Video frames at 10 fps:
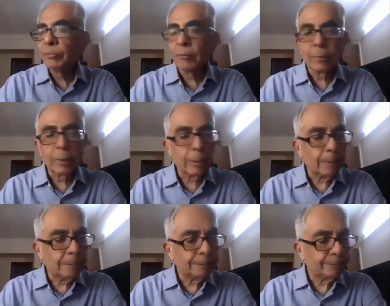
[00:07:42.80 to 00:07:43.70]

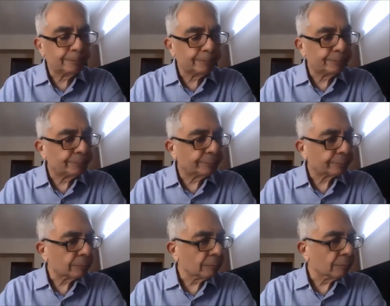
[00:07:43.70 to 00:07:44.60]

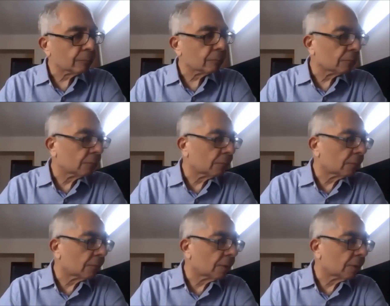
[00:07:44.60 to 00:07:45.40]
(no one is talking)